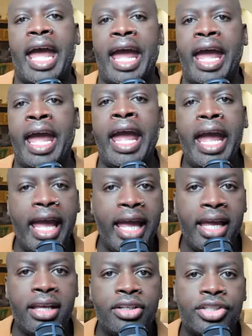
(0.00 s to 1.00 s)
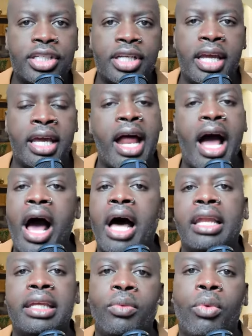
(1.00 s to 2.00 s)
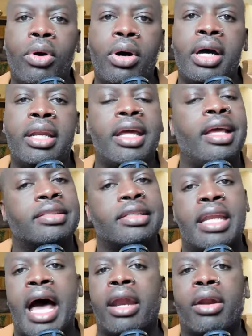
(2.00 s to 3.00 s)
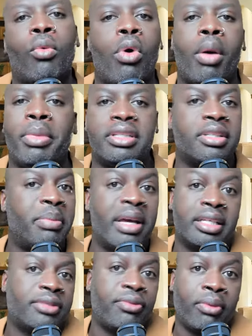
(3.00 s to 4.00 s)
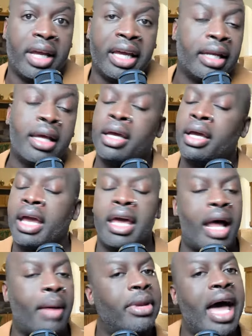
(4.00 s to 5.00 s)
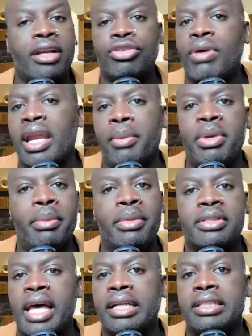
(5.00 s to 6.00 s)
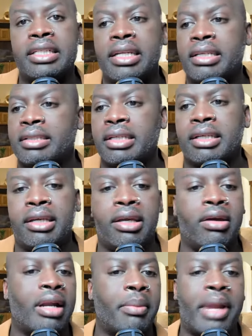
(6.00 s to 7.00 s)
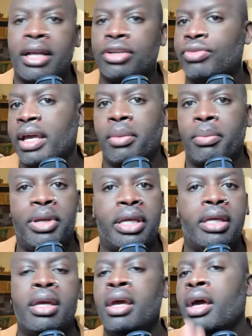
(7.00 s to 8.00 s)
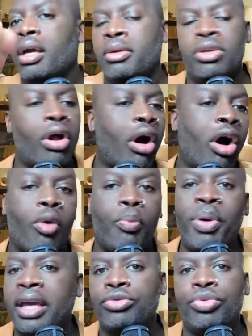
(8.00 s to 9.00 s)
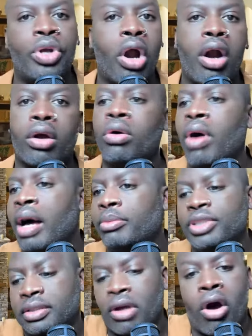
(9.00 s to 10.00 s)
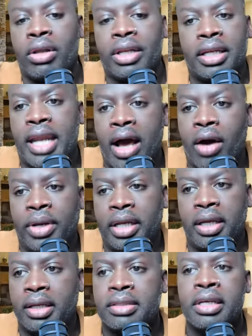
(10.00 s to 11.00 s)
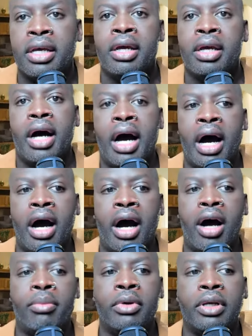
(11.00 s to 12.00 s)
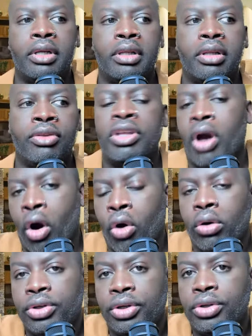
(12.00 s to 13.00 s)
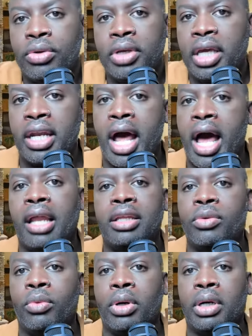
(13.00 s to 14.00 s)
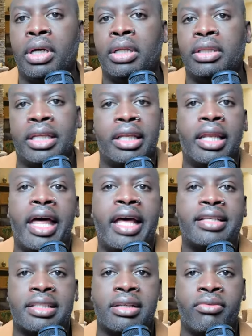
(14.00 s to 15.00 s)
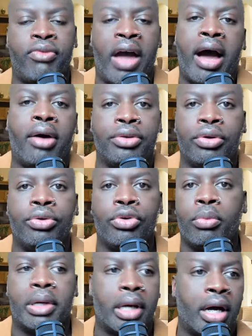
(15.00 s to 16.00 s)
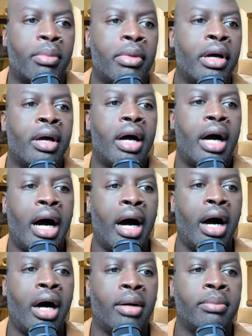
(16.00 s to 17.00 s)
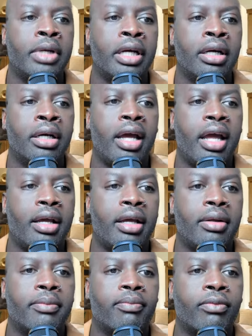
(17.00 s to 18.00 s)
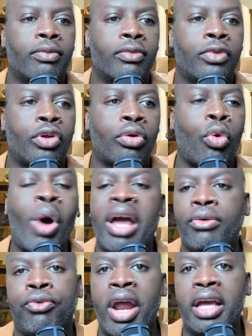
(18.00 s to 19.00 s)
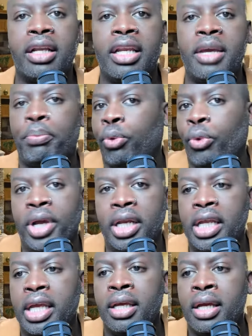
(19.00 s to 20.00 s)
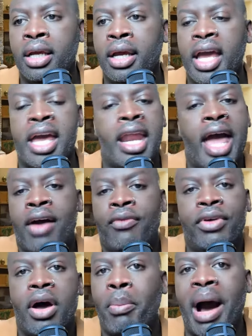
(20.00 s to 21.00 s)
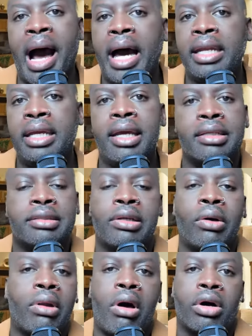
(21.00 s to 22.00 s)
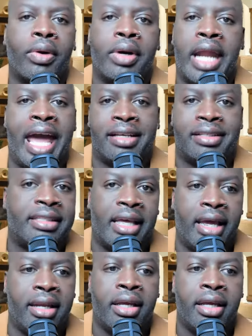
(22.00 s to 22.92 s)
Age in Hollywood is not a woman's best friend. And I'm not trying to be misogynistic here, and I'm not trying to be, you know, all patriarchal. I'm just calling it how it is. Um, the older you get in Hollywood, the less value you become. Um, quite frankly, pretty and having a body is no longer an asset.